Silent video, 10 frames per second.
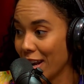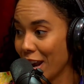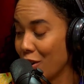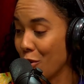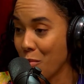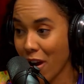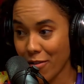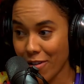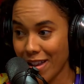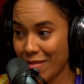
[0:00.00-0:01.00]
and you're
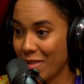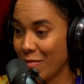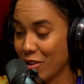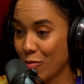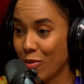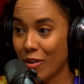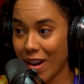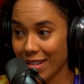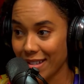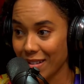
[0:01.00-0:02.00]
moderate and maybe you're
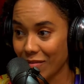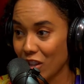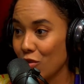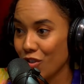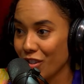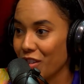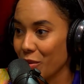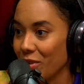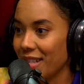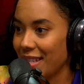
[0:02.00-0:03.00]
progressive, that you just
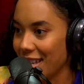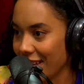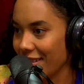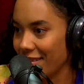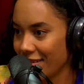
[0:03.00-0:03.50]
don't see it.